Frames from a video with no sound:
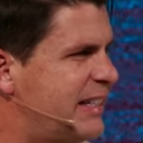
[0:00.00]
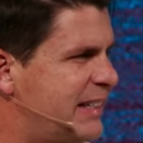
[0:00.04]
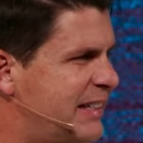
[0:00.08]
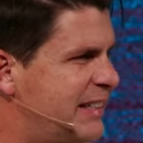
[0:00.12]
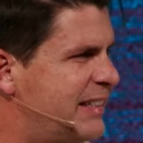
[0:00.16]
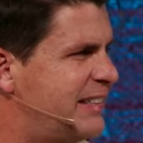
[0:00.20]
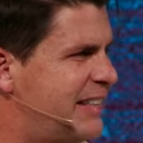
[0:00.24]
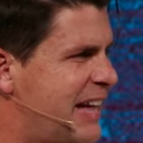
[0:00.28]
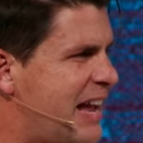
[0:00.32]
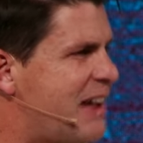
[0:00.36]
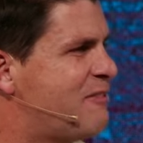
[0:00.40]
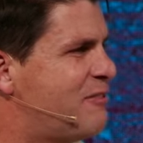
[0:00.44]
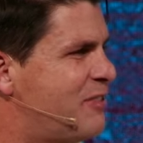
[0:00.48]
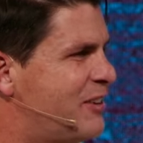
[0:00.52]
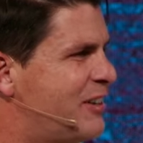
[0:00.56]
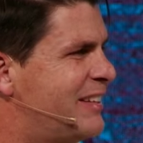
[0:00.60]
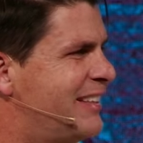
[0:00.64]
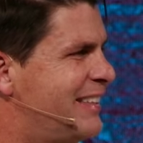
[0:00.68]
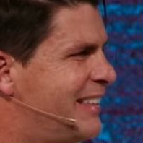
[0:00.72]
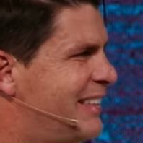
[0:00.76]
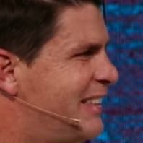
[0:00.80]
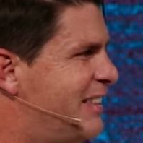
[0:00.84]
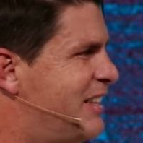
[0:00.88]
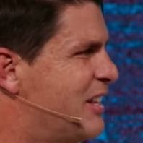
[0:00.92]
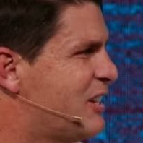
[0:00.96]
David
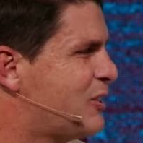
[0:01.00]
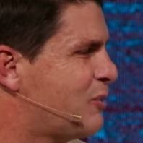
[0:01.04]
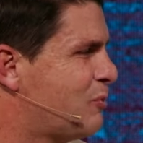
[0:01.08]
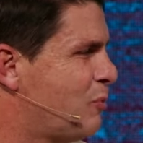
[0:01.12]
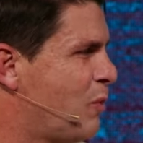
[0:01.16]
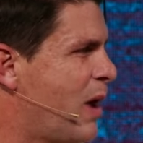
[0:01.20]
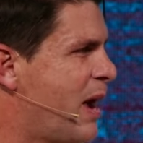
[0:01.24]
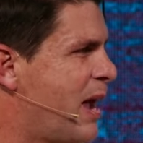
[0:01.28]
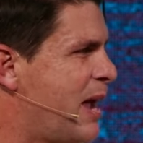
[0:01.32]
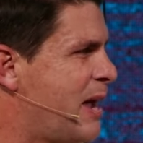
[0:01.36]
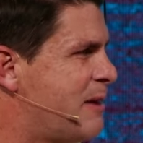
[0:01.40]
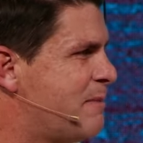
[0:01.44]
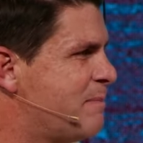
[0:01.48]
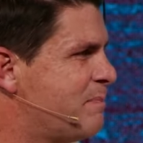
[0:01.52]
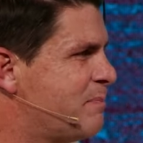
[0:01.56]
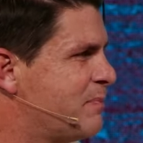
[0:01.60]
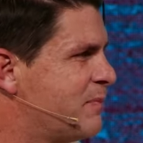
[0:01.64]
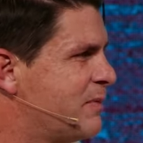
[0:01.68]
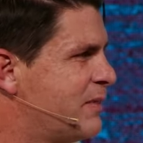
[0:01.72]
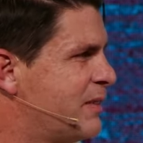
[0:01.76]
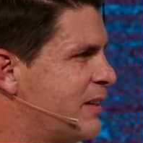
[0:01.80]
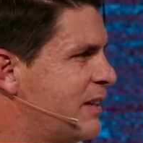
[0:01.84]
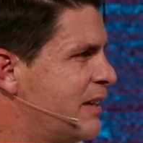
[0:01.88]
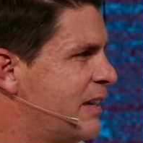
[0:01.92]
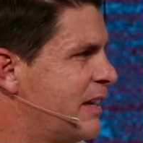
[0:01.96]
this way,
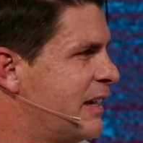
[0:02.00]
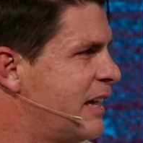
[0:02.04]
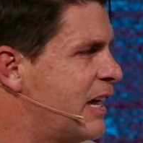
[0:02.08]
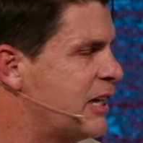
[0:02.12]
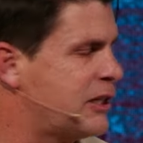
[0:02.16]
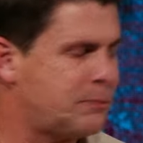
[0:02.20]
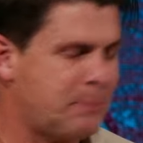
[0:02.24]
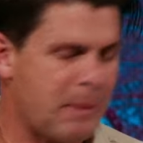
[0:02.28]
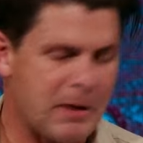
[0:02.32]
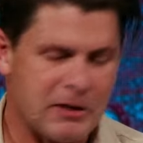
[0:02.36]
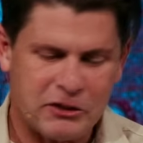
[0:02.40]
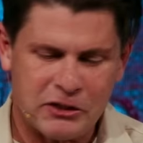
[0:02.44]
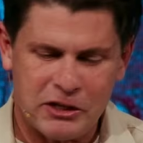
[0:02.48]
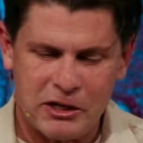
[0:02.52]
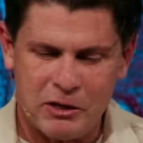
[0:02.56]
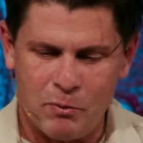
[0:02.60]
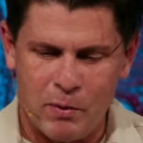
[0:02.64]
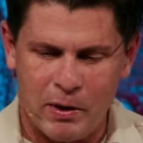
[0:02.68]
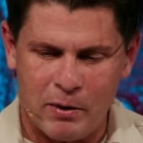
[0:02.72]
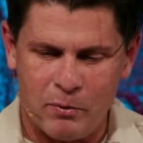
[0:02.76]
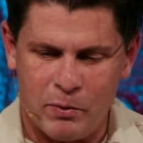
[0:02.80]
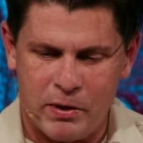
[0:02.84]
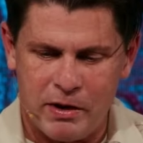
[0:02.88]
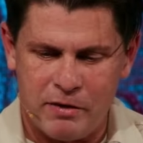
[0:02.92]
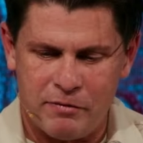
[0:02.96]
especially
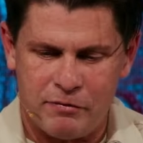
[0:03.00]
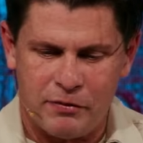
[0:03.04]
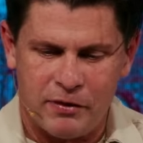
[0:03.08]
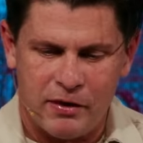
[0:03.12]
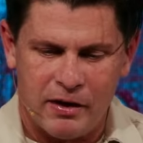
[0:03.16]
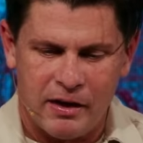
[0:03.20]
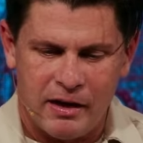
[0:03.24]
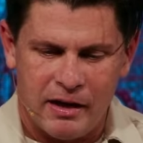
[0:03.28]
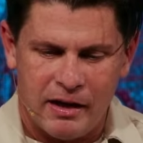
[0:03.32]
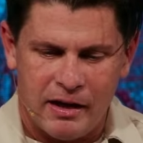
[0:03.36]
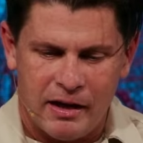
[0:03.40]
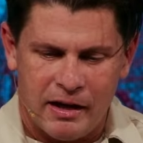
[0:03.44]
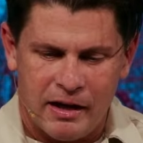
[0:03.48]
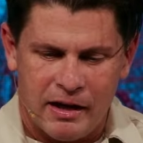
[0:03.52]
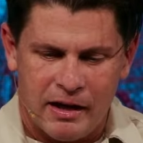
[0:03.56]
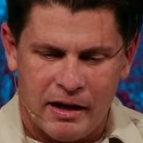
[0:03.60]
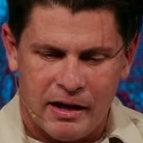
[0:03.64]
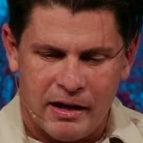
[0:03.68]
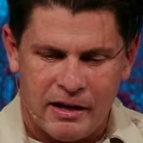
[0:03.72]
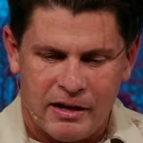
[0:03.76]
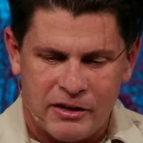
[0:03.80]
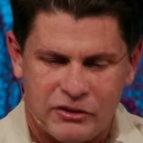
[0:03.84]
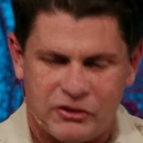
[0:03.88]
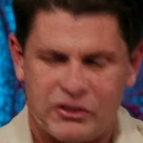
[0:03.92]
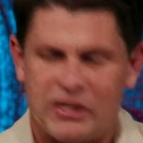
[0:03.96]
when we've
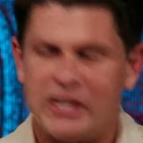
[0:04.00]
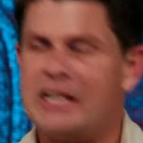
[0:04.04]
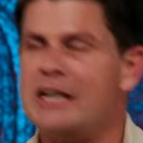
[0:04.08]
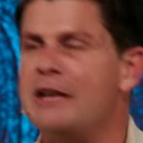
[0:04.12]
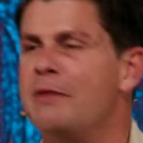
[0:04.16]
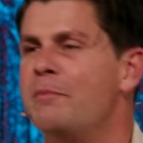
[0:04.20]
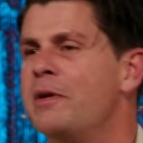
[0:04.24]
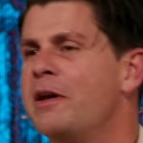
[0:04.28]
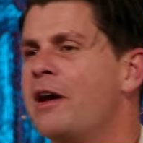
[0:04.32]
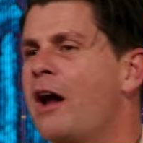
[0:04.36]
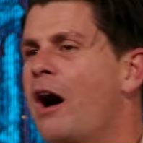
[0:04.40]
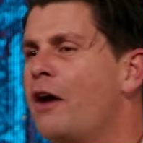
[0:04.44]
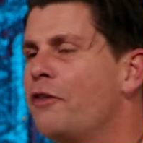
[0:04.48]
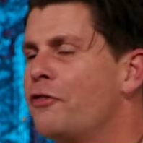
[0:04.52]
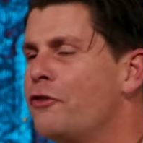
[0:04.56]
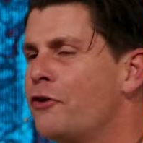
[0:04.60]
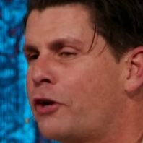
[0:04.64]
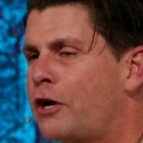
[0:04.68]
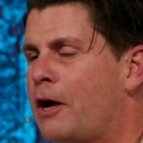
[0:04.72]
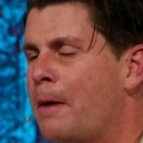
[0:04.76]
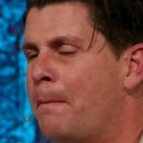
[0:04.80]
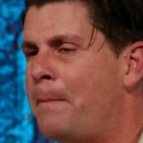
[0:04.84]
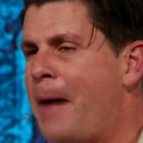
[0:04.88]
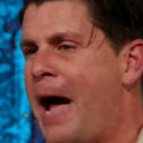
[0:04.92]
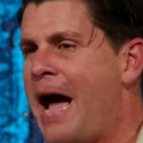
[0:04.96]
seen him in other
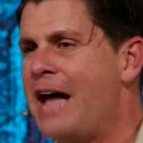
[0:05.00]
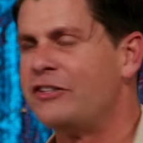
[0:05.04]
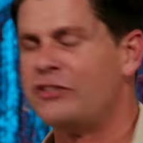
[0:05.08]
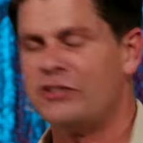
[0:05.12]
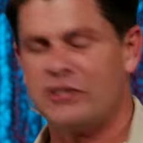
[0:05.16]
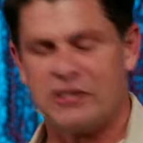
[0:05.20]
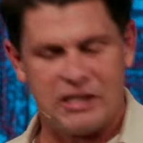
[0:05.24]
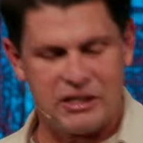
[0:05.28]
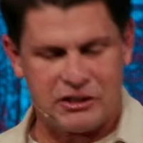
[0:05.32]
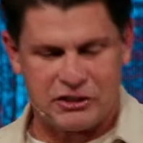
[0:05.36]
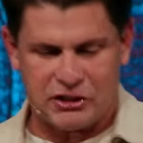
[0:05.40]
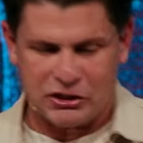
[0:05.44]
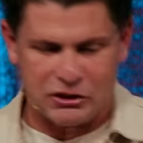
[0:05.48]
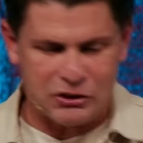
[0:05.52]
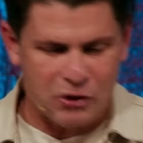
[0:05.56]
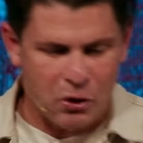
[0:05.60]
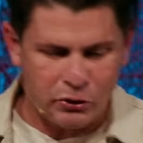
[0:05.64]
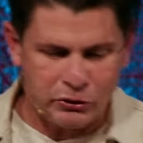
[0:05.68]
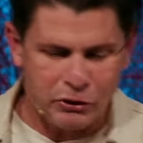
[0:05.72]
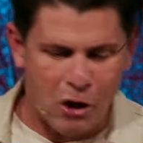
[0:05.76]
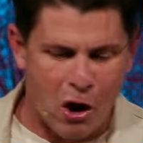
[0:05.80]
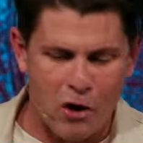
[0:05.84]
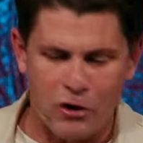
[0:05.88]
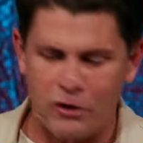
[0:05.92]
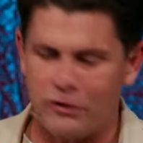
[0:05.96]
capacities. He's no
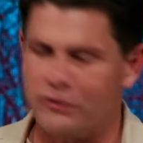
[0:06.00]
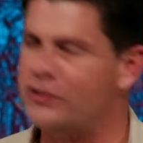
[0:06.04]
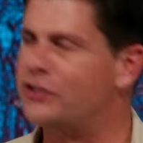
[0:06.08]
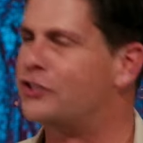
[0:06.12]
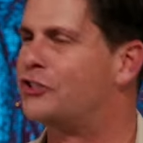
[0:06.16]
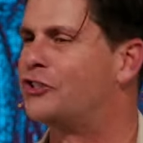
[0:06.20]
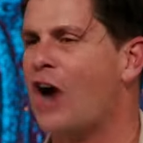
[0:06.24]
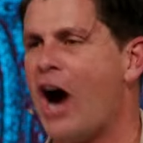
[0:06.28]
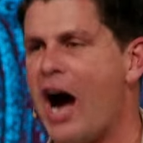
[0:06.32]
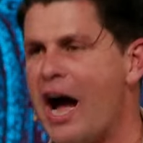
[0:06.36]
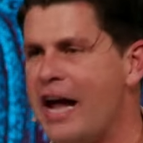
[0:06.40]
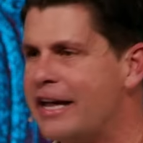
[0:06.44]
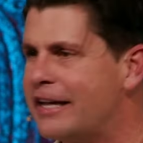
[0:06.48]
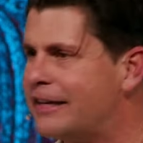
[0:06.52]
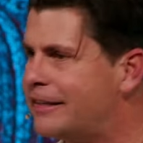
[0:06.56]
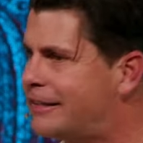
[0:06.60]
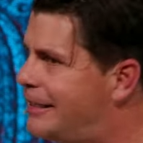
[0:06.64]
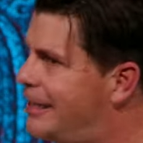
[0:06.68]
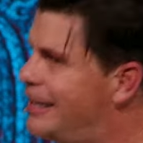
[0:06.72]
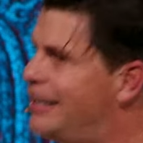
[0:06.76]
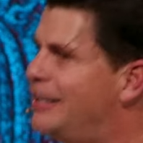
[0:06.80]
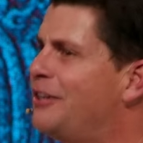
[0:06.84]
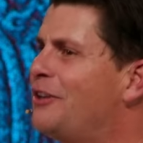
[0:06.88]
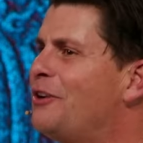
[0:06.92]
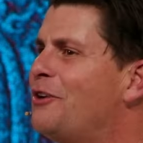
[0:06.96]
longer the giant
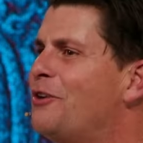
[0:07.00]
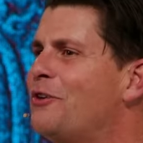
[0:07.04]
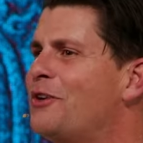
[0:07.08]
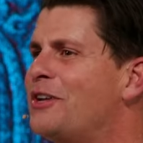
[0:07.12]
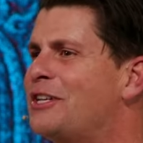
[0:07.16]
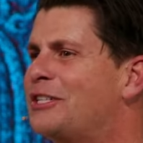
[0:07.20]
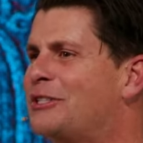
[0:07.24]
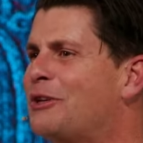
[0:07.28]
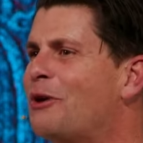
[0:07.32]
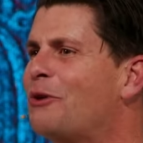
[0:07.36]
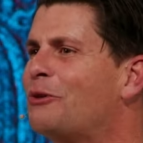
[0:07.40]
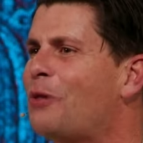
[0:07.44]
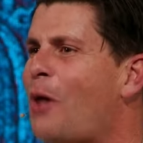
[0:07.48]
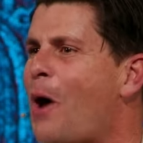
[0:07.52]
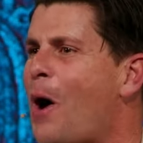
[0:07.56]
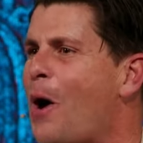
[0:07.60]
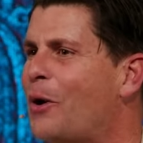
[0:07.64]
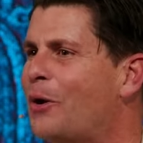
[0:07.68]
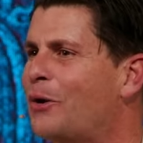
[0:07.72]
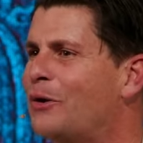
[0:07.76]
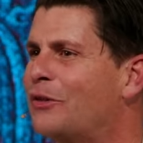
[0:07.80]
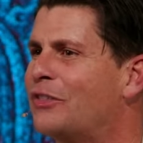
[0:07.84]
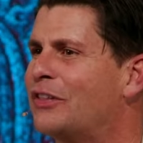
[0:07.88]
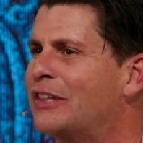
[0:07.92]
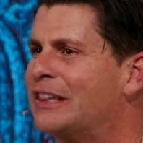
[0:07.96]
killer. He's no
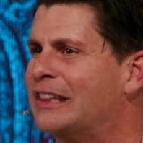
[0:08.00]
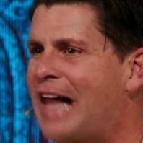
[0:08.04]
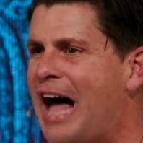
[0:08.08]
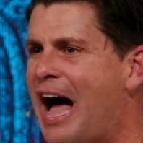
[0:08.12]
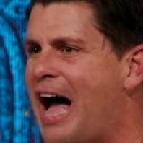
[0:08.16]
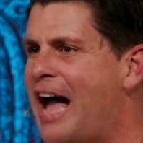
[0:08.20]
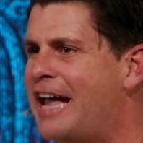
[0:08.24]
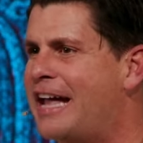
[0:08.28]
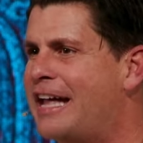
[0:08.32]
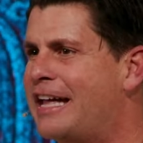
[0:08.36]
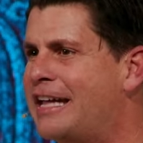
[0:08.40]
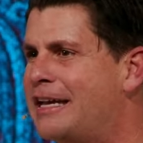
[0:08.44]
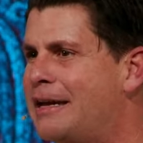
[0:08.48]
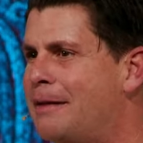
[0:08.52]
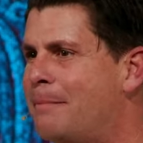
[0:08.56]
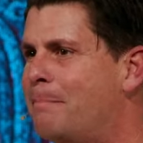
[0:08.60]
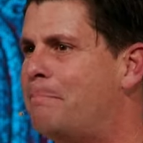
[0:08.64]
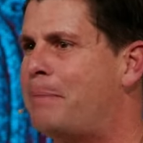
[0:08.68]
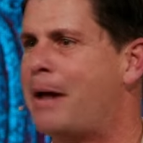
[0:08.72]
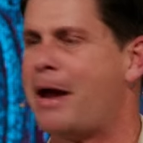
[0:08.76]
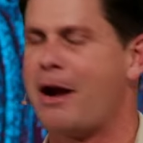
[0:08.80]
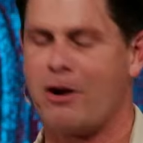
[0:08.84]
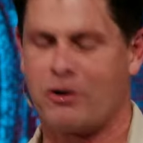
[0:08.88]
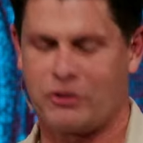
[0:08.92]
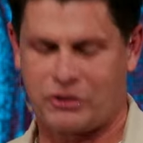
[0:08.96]
longer the lion and
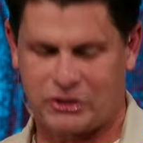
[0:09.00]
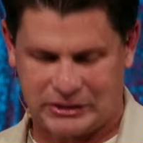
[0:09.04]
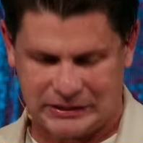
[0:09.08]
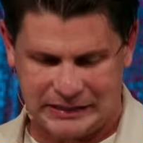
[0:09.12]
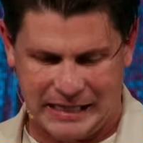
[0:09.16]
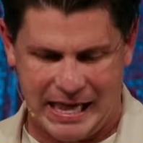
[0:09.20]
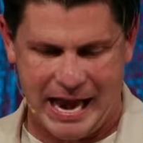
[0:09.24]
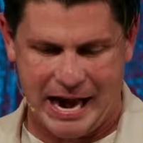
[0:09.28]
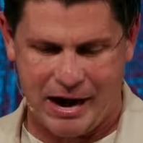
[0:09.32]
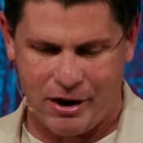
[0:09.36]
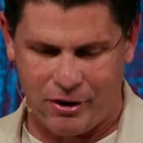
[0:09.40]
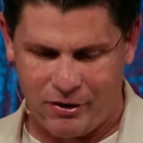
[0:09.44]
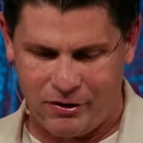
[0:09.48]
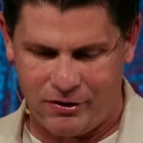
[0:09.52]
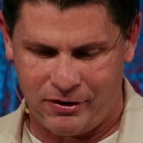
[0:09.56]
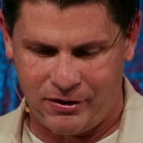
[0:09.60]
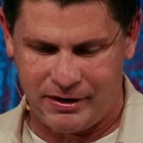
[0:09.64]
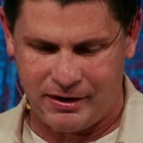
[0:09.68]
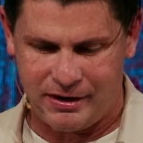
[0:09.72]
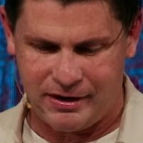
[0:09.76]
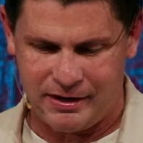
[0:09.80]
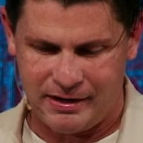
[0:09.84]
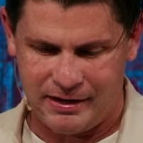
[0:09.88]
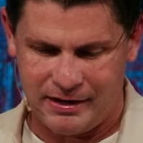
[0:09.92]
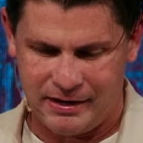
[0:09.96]
bear slayer
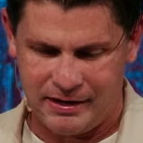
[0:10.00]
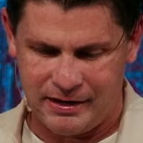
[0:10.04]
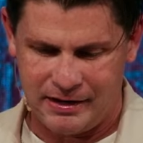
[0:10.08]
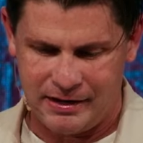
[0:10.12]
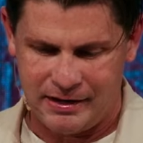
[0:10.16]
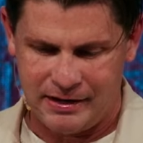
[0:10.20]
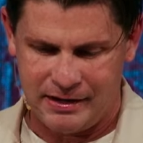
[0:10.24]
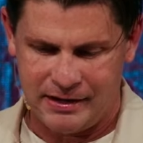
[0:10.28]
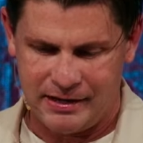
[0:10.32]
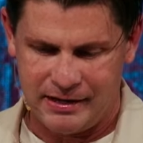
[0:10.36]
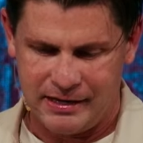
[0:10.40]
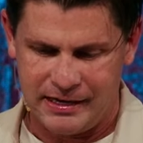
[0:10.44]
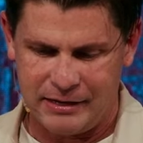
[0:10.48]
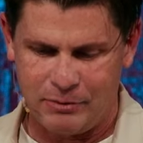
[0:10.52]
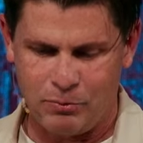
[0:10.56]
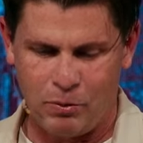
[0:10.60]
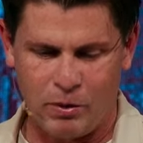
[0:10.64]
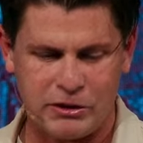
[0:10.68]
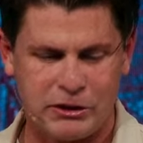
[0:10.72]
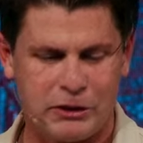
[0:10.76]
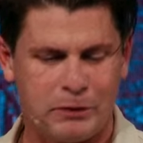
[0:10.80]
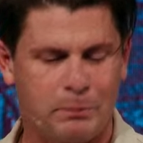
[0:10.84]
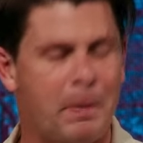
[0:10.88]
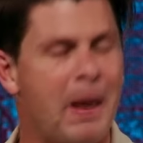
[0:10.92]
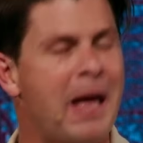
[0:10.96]
he'd
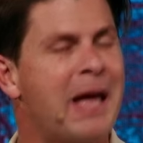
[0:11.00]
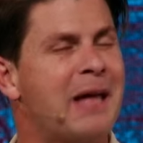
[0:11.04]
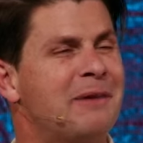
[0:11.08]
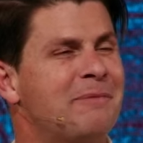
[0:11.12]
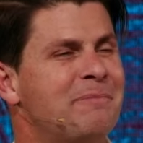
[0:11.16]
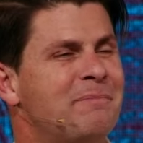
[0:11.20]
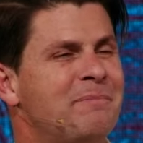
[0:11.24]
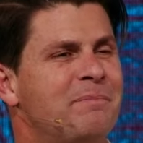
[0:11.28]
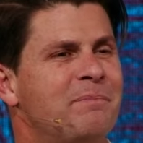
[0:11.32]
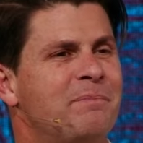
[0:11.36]
once been.